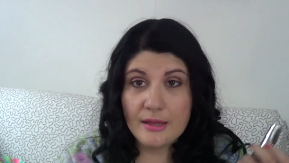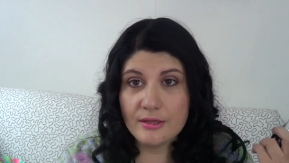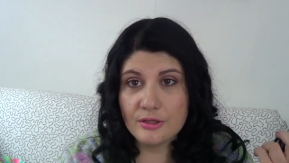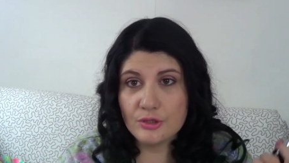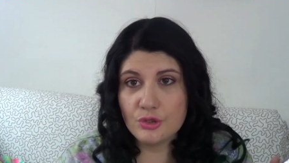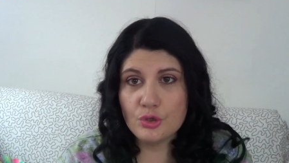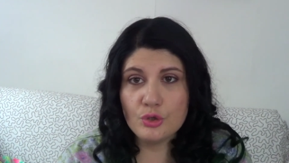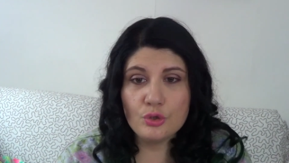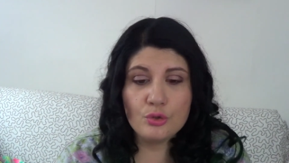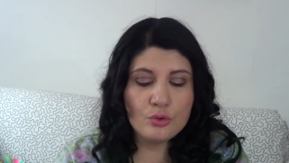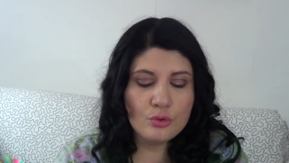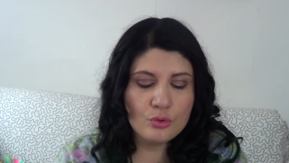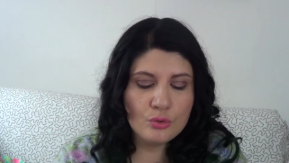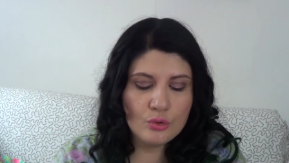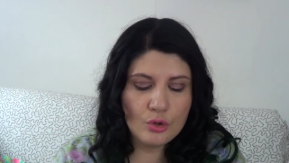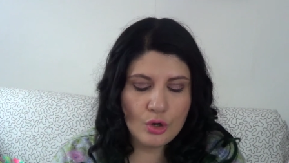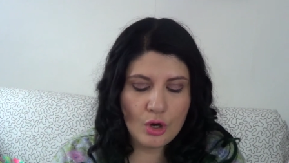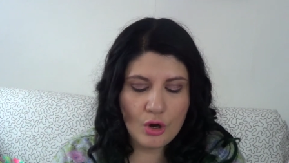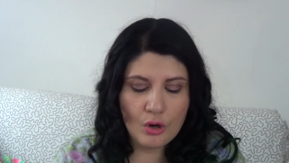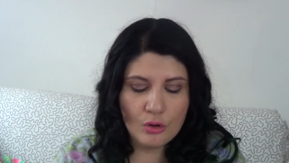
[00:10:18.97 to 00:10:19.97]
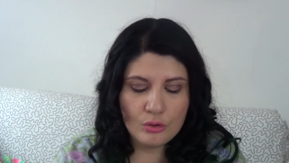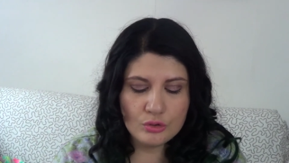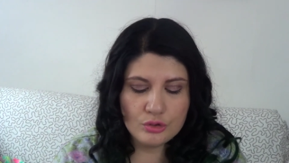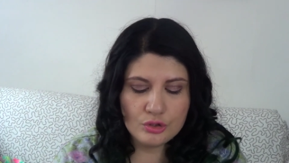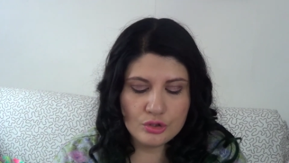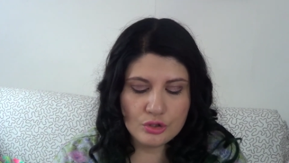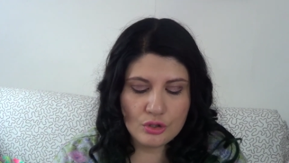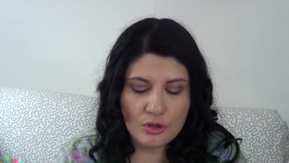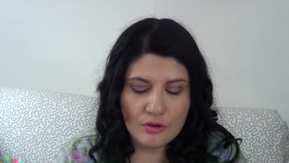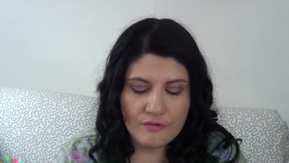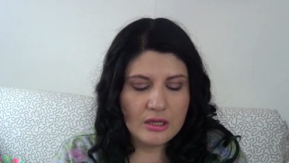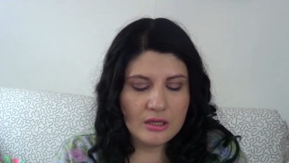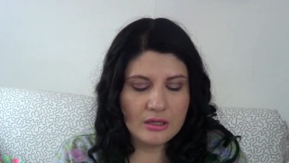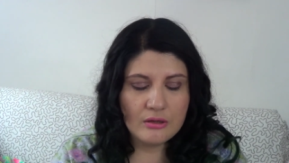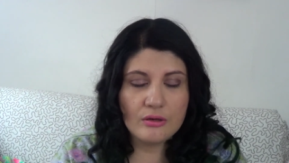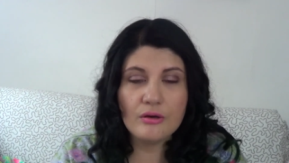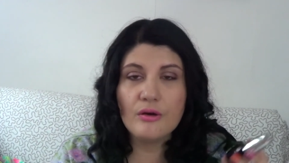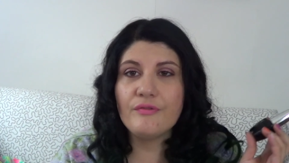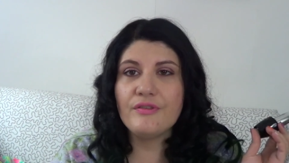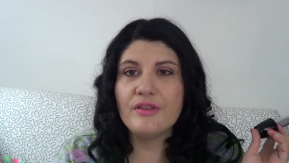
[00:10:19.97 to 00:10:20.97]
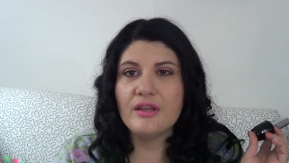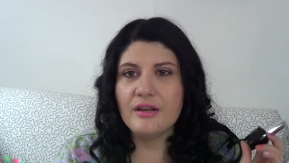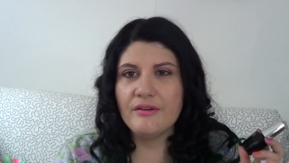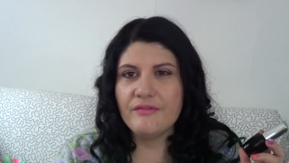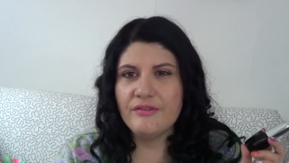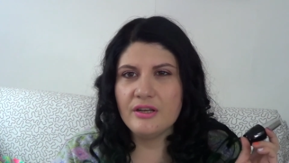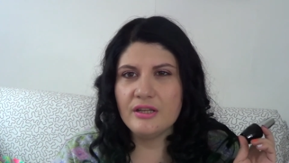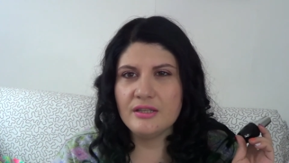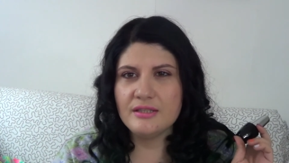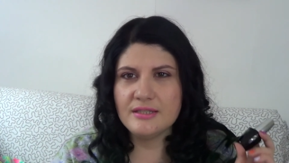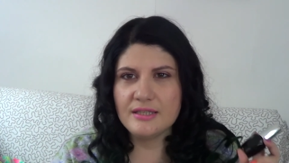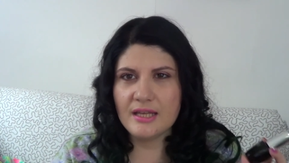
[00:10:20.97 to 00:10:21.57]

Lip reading: the 2 coats of the Infinite